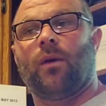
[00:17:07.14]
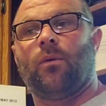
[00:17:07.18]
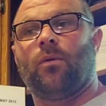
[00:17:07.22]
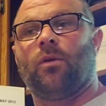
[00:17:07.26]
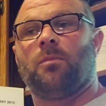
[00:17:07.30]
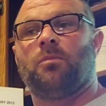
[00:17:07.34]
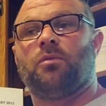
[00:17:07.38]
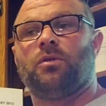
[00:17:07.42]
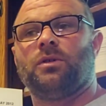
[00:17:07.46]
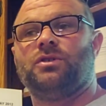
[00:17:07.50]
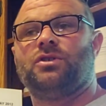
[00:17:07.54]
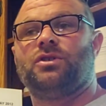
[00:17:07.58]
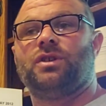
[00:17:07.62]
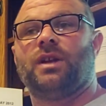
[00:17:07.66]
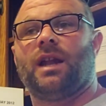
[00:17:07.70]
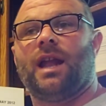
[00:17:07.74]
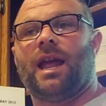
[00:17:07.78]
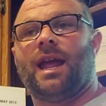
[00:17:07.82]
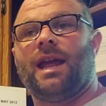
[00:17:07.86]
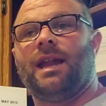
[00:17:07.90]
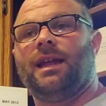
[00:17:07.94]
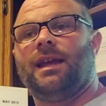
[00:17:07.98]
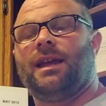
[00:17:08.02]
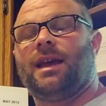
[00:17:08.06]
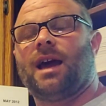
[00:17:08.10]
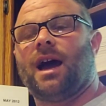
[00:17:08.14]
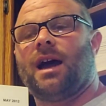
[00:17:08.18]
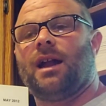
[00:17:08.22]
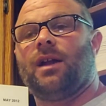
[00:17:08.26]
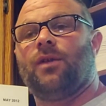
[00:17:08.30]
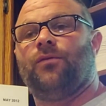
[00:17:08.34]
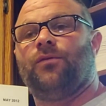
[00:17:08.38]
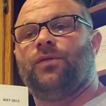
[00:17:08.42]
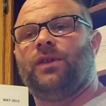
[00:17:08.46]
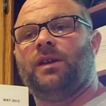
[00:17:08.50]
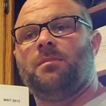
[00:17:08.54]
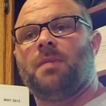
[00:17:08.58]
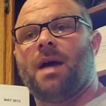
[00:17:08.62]
would appreciate any kind of
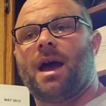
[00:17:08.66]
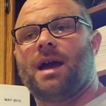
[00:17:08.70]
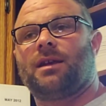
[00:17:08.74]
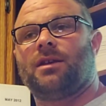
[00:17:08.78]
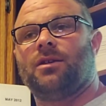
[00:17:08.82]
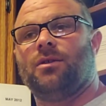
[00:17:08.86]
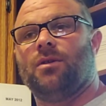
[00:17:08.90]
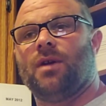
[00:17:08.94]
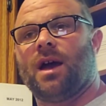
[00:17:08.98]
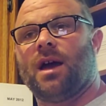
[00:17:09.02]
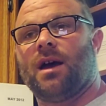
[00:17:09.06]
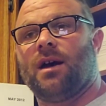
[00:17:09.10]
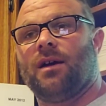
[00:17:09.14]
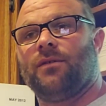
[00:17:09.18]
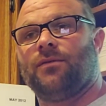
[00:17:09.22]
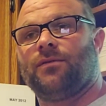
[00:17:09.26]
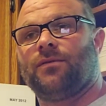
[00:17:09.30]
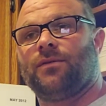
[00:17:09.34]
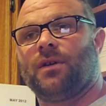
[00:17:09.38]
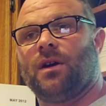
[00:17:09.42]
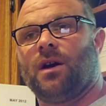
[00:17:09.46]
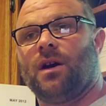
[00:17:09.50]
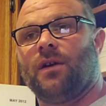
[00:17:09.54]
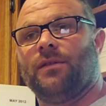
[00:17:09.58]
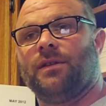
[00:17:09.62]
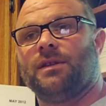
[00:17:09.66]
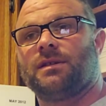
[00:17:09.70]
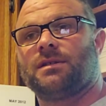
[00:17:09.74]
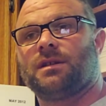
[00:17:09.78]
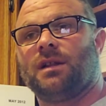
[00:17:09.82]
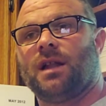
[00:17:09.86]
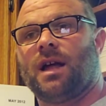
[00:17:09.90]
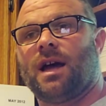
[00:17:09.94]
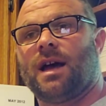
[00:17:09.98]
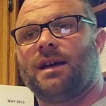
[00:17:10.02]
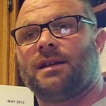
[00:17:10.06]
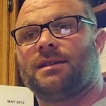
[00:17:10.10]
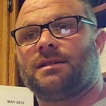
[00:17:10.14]
feedback you have on this
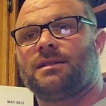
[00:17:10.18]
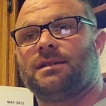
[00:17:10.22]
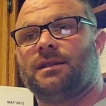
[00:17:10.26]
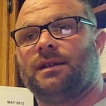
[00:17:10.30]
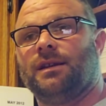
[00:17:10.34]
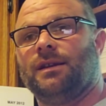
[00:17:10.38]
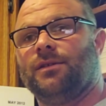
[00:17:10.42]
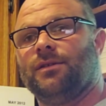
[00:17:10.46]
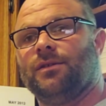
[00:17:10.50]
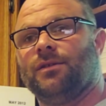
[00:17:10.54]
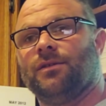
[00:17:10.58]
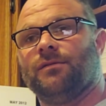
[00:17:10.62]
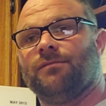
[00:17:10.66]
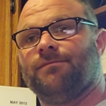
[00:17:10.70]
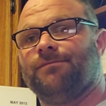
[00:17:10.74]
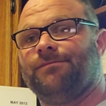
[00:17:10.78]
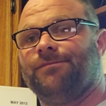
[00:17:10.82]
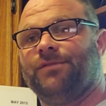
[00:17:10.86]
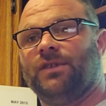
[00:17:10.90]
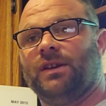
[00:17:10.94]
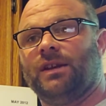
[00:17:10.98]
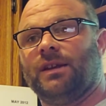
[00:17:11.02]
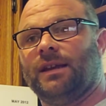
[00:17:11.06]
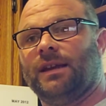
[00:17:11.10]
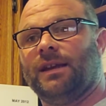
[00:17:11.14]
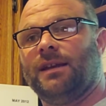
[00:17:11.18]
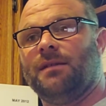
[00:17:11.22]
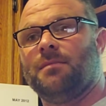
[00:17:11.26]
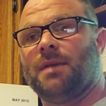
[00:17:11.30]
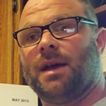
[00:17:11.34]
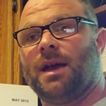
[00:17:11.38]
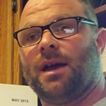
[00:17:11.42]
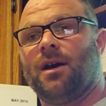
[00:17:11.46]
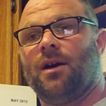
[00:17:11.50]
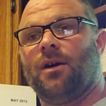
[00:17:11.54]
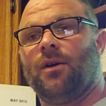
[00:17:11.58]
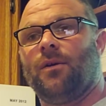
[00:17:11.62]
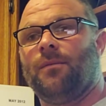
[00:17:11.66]
class, either via
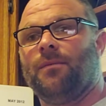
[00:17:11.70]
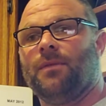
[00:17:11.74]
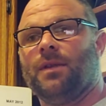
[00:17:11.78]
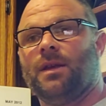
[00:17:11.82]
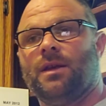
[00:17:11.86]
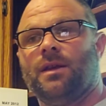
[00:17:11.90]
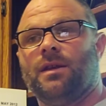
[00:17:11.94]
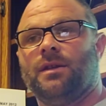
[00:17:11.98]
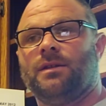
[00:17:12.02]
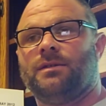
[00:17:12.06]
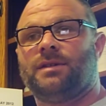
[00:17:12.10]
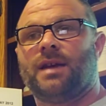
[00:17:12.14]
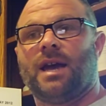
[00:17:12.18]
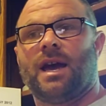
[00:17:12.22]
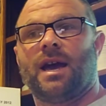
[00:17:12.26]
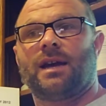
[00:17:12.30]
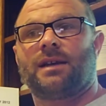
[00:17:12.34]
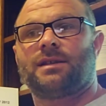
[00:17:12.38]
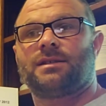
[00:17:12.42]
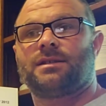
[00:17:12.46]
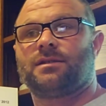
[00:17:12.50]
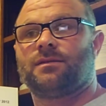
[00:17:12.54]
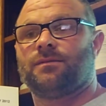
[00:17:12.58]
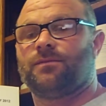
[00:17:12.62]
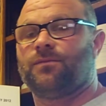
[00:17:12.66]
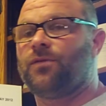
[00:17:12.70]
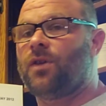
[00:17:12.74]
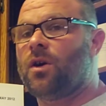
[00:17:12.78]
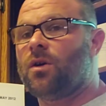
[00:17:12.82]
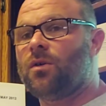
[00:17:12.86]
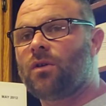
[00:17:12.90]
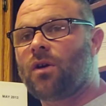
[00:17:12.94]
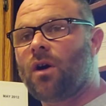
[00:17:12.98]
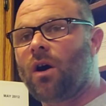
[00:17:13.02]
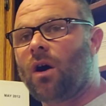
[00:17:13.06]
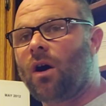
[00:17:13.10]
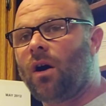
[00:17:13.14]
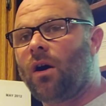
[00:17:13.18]
email, text, phone
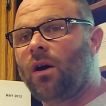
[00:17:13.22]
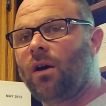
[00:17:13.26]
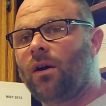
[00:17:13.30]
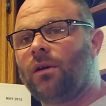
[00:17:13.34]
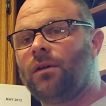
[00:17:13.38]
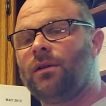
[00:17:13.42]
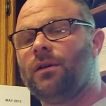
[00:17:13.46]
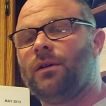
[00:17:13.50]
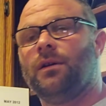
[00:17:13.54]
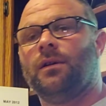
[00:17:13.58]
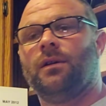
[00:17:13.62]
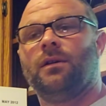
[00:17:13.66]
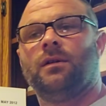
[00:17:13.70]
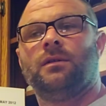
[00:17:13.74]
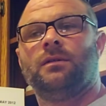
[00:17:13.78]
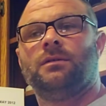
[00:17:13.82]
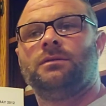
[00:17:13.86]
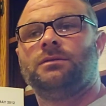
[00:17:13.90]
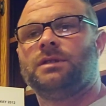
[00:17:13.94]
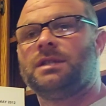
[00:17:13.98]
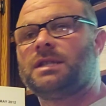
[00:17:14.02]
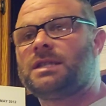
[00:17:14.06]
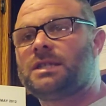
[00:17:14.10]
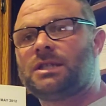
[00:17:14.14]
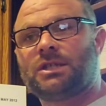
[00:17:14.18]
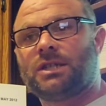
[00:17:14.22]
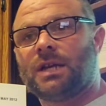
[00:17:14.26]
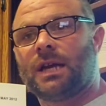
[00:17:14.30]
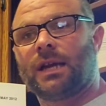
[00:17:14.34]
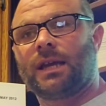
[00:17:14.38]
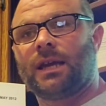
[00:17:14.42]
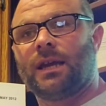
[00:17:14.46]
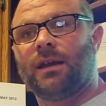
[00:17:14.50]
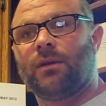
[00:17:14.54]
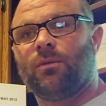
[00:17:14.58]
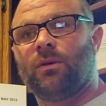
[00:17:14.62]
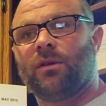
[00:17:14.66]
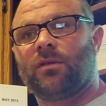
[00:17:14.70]
call. Just check
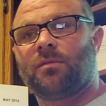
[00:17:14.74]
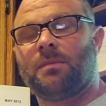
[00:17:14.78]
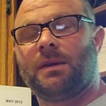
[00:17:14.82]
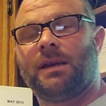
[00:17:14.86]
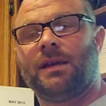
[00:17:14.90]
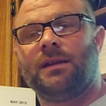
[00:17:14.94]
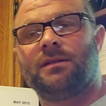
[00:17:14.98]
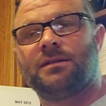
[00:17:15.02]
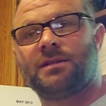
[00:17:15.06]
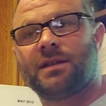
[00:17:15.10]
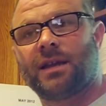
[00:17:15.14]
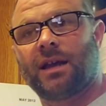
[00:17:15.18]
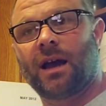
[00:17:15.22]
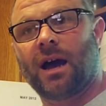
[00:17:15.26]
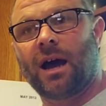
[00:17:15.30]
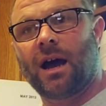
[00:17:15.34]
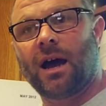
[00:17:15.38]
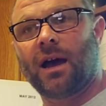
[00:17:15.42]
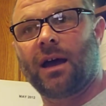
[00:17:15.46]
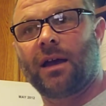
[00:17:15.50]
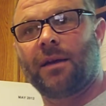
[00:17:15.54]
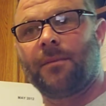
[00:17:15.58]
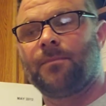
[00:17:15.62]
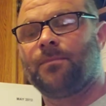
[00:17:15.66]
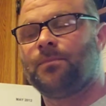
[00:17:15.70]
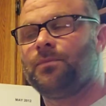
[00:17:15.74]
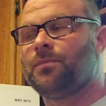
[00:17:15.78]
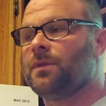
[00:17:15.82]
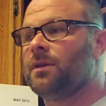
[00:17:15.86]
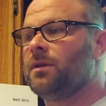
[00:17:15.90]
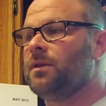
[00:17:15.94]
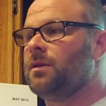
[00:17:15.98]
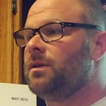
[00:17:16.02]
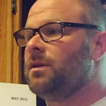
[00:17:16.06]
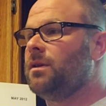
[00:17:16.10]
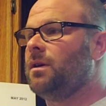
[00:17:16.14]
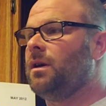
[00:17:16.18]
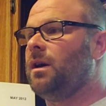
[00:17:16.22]
in with me, say hi,
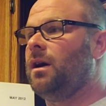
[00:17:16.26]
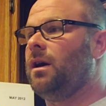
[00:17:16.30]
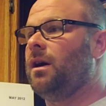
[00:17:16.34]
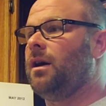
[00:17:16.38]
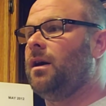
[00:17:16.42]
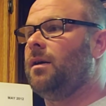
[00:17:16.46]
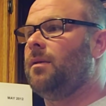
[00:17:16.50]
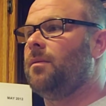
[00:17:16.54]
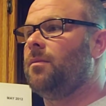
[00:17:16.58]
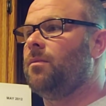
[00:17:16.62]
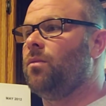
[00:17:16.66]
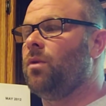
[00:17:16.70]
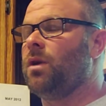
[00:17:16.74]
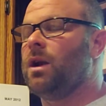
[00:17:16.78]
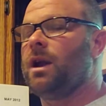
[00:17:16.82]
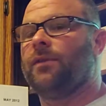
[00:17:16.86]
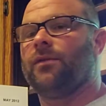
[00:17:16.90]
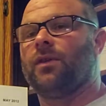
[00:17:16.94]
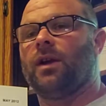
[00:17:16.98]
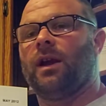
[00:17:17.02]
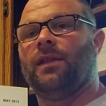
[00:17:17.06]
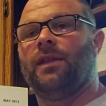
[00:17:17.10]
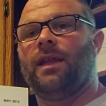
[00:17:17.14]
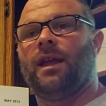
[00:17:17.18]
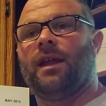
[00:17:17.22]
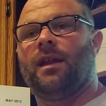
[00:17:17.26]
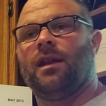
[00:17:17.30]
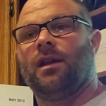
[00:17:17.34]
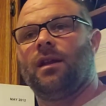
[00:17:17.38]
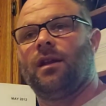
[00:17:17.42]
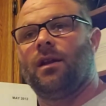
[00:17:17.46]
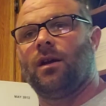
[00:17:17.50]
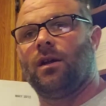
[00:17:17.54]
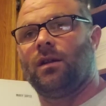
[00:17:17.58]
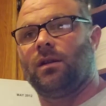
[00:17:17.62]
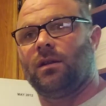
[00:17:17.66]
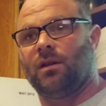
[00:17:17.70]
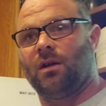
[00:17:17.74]
whatever. And then
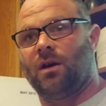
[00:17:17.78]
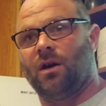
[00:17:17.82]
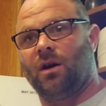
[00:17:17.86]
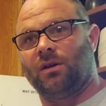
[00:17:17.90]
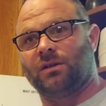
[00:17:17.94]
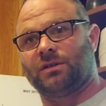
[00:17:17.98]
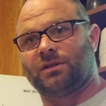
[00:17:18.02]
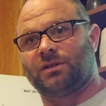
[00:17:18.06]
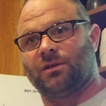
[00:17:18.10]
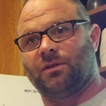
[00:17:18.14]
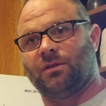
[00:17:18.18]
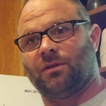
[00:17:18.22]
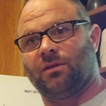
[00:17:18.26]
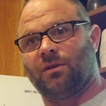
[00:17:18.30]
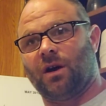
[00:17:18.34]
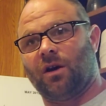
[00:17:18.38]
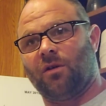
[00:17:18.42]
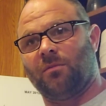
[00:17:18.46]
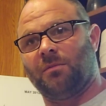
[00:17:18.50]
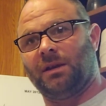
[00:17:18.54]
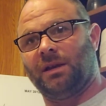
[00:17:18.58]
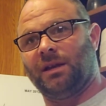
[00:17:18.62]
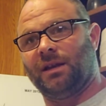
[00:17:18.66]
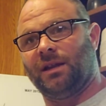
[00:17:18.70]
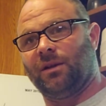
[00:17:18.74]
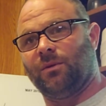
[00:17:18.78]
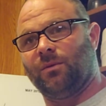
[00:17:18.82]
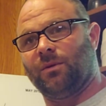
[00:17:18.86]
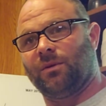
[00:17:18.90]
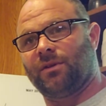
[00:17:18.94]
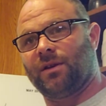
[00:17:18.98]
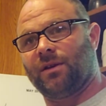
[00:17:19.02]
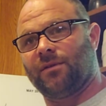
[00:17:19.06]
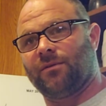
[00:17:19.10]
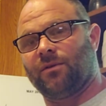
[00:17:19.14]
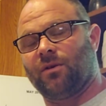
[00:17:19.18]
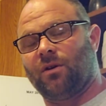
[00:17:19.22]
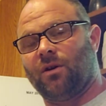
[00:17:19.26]
also, I'll be getting with
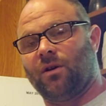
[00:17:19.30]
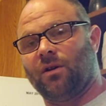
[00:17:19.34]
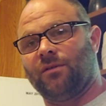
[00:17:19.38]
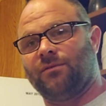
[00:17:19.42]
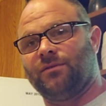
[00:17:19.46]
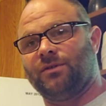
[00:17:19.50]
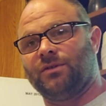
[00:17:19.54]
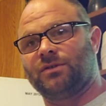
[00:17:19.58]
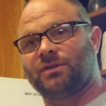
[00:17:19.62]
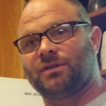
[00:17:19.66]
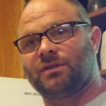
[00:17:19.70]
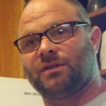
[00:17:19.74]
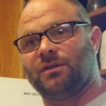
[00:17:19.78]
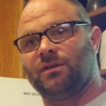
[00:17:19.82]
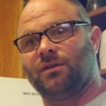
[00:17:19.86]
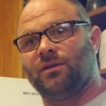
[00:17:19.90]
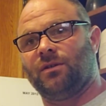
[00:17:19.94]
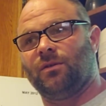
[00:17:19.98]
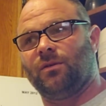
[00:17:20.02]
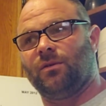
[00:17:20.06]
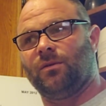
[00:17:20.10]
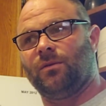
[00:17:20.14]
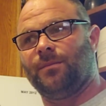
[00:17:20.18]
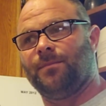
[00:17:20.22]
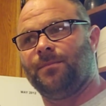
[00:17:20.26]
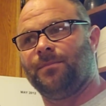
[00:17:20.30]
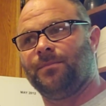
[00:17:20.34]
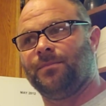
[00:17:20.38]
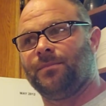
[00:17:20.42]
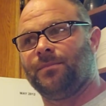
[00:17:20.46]
all of you still,